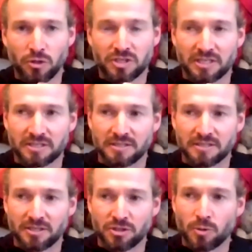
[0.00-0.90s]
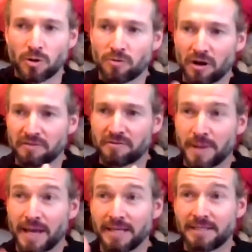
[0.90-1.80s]
huge distances, you are running
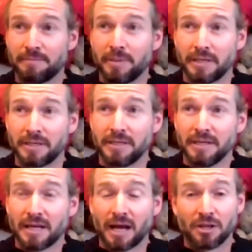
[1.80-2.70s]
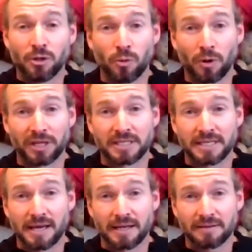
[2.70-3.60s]
from A to B, and you're wanting
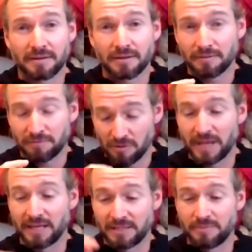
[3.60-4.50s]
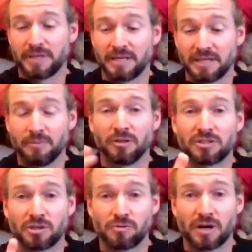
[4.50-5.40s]
to get from A to B in the
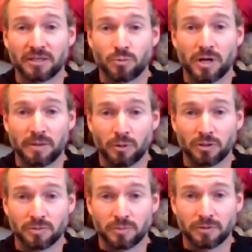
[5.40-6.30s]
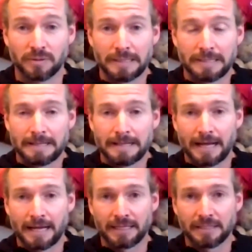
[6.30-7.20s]
most direct way possible.
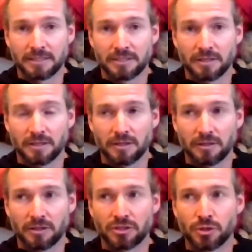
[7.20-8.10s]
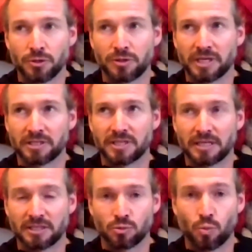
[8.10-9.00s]
And there's two things
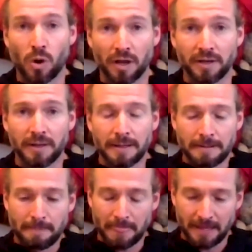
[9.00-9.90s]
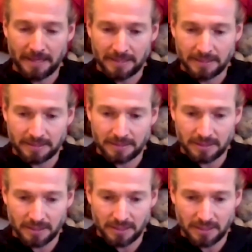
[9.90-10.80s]
that does. One
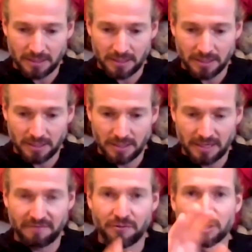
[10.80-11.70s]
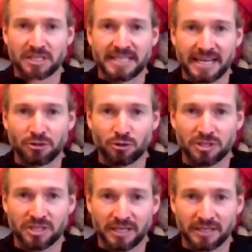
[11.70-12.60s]
is that if there's a
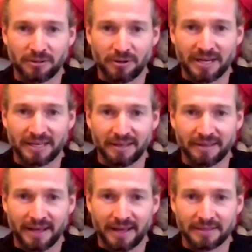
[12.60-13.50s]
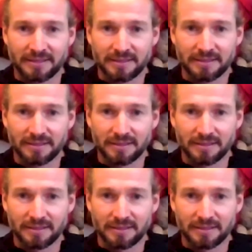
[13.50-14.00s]
dangerous thing or anything like that,